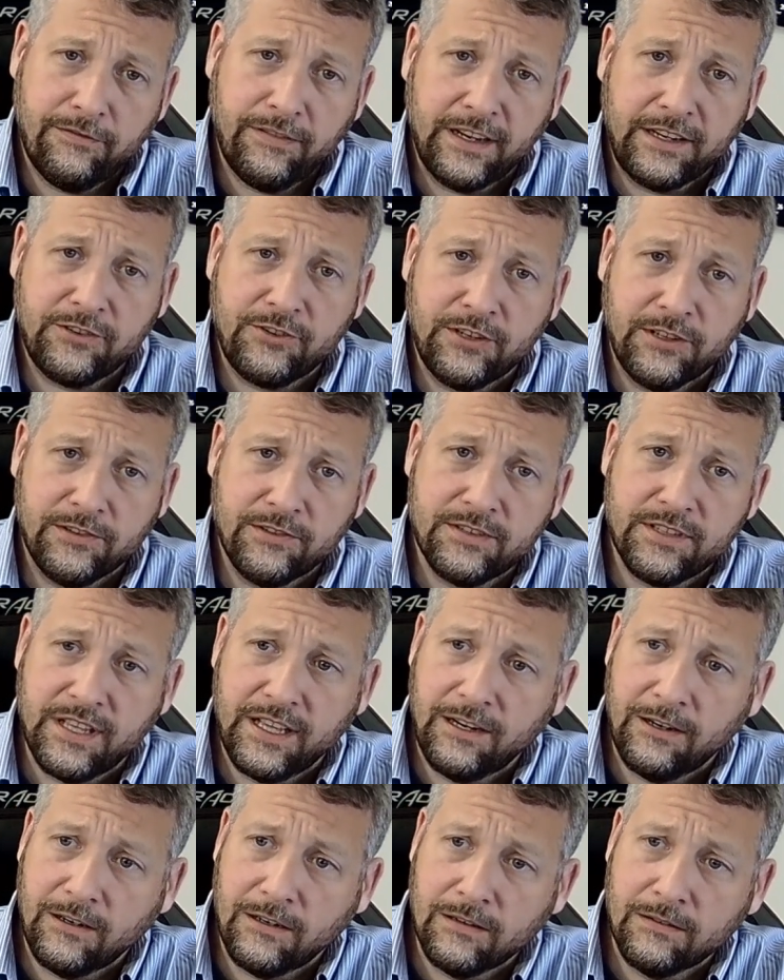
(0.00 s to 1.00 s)
fixtures
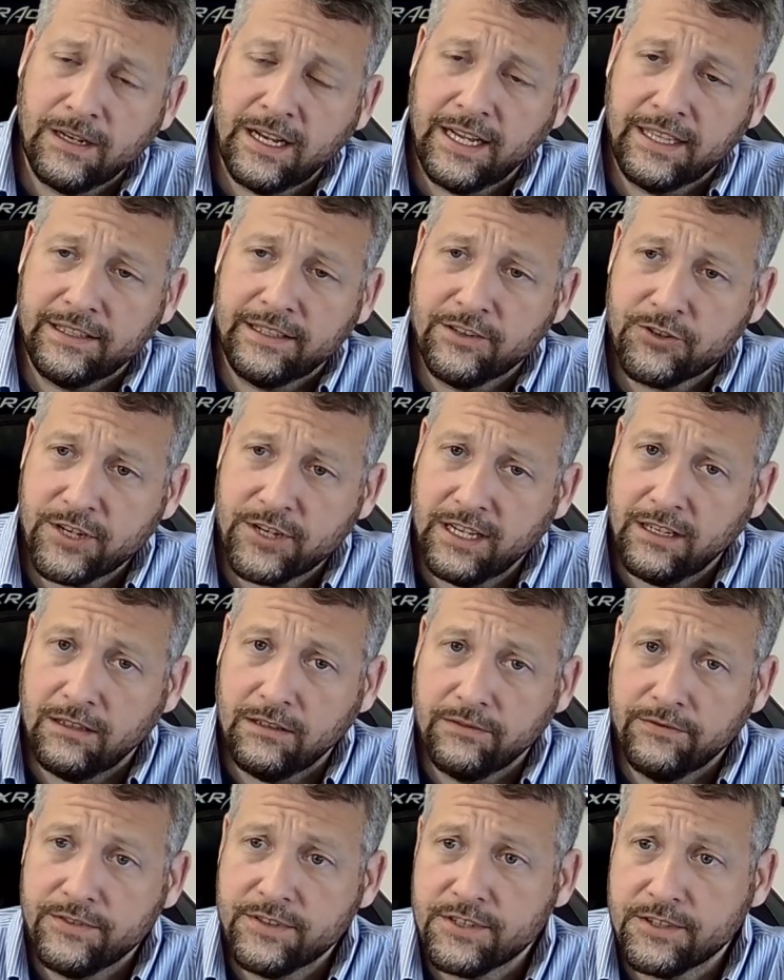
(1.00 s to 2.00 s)
that are on the
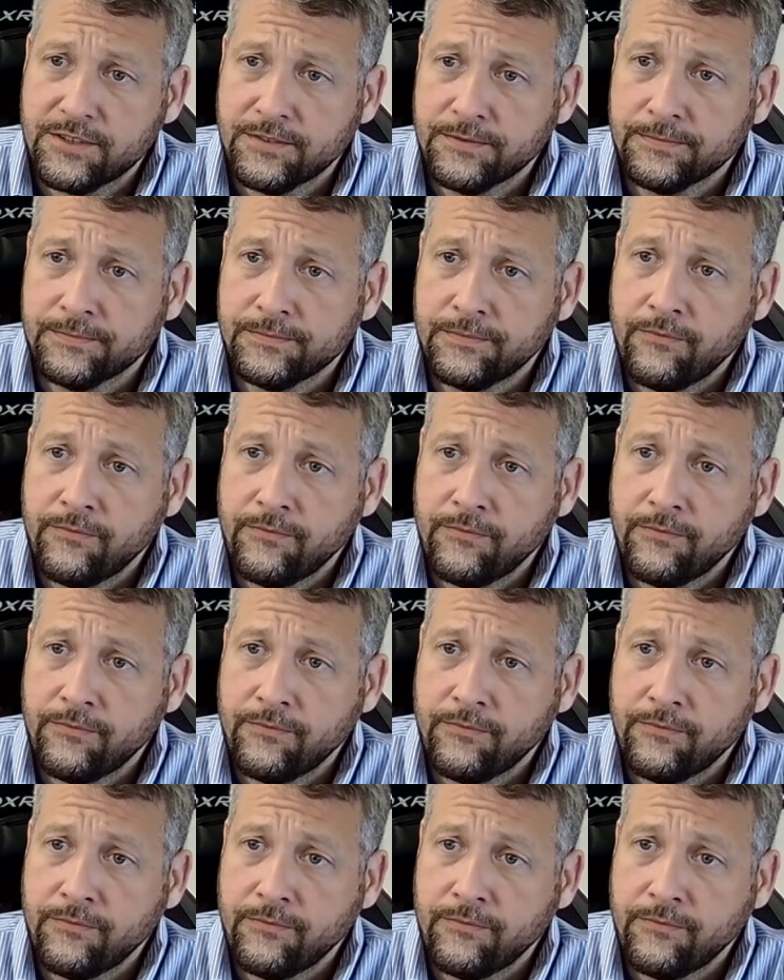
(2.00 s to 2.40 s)
shelves,